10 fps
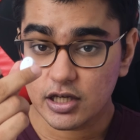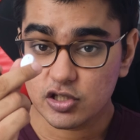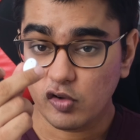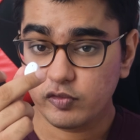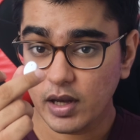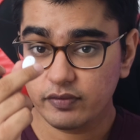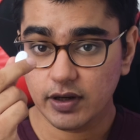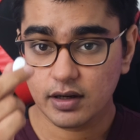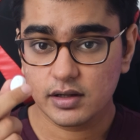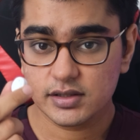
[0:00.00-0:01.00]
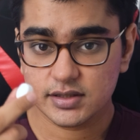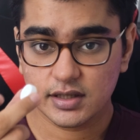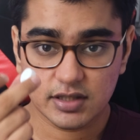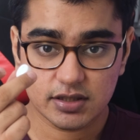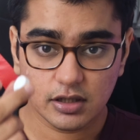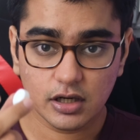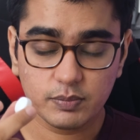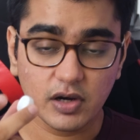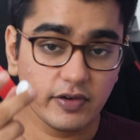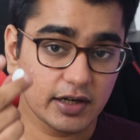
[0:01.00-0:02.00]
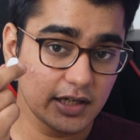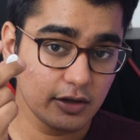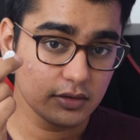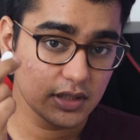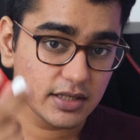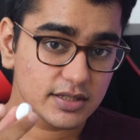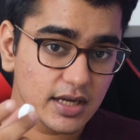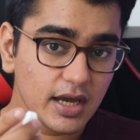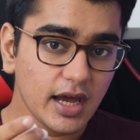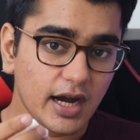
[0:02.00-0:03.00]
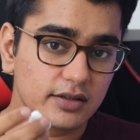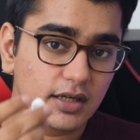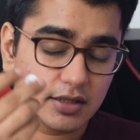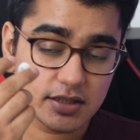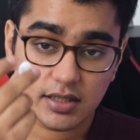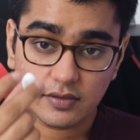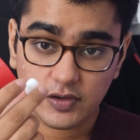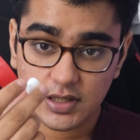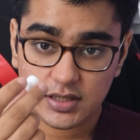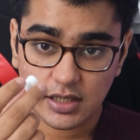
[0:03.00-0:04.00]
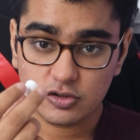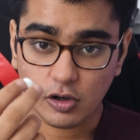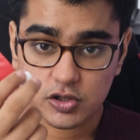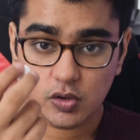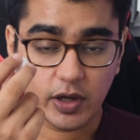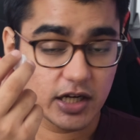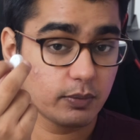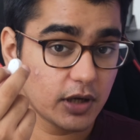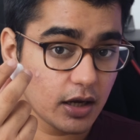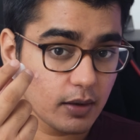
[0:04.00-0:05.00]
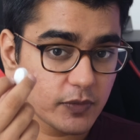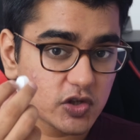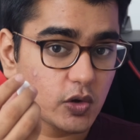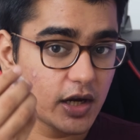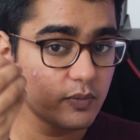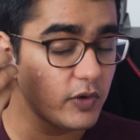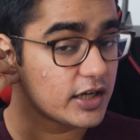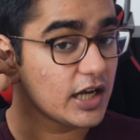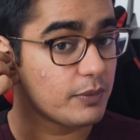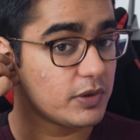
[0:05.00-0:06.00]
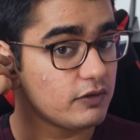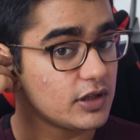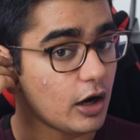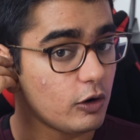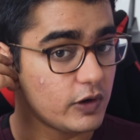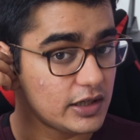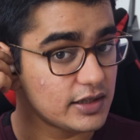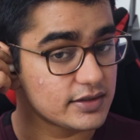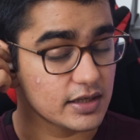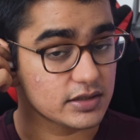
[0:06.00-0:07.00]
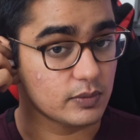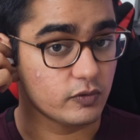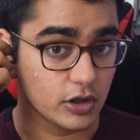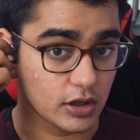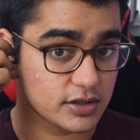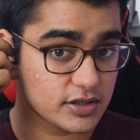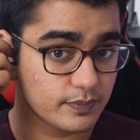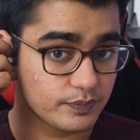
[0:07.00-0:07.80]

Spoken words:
touch of my fingers registered perfectly on these, and the touch surface is also very big, so I am very happy with how well this system works.